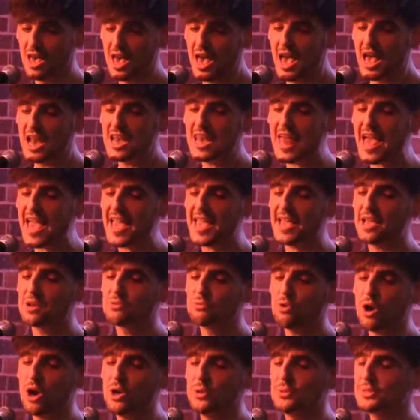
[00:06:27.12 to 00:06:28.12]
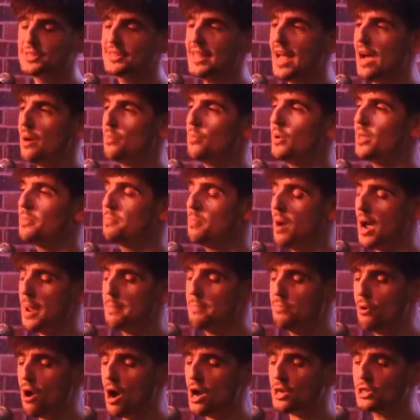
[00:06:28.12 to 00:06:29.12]
Laying roads down with my
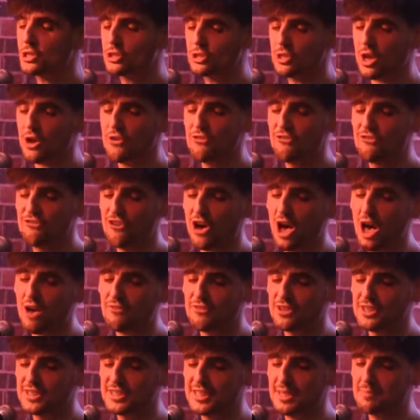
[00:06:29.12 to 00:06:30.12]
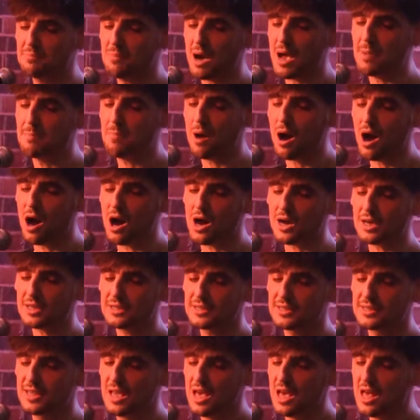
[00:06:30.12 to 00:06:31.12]
brush, so fervent in my
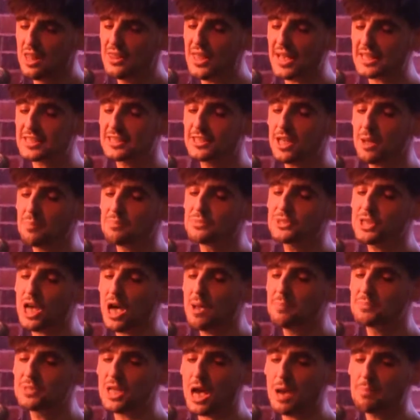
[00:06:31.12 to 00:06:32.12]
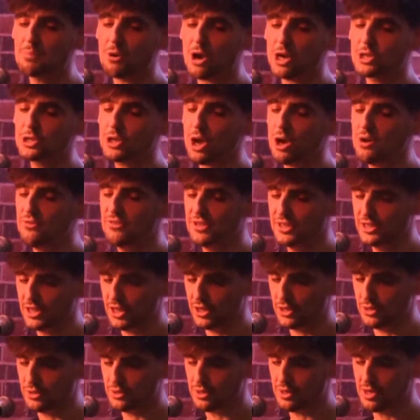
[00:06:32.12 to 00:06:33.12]
marks, that sometimes I brush over
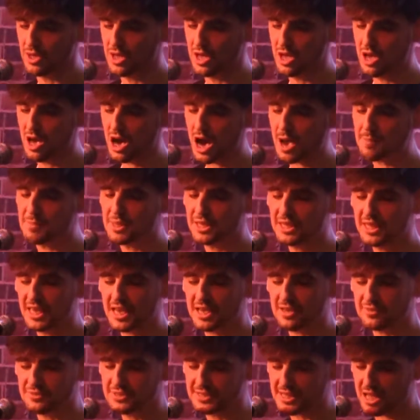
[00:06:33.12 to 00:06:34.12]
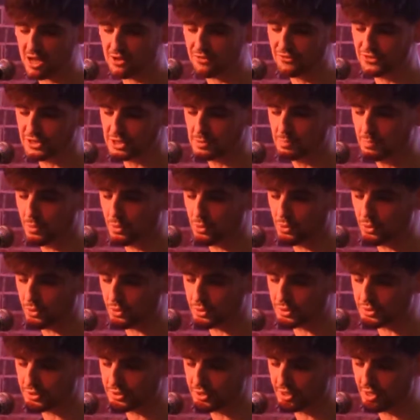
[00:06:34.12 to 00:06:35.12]
you. I'm the king of selfish
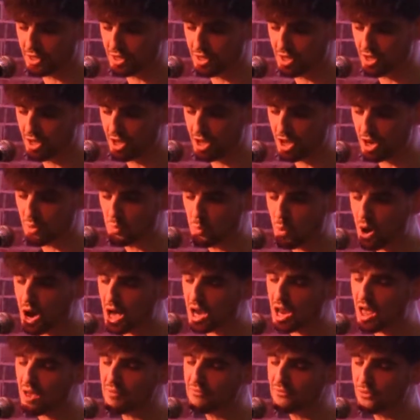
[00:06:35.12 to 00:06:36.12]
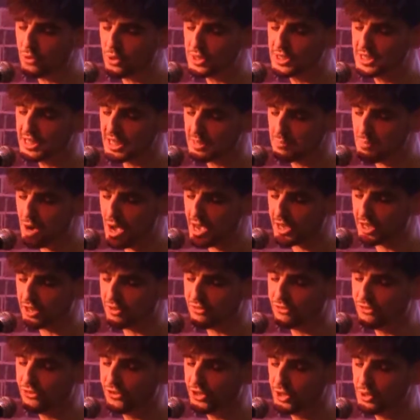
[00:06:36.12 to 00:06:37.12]
bores. And while I'm voicing my
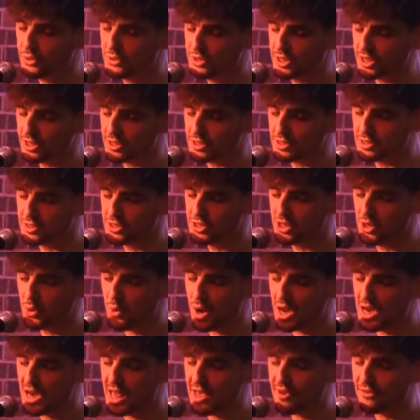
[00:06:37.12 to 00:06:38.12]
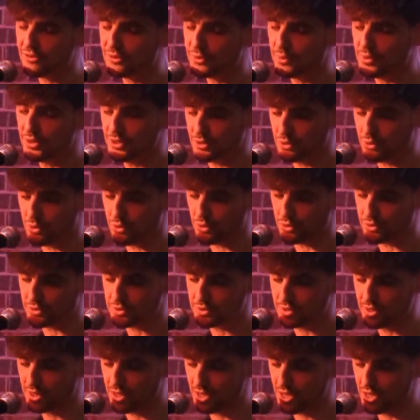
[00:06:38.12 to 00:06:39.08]
confusions, you are left with yours.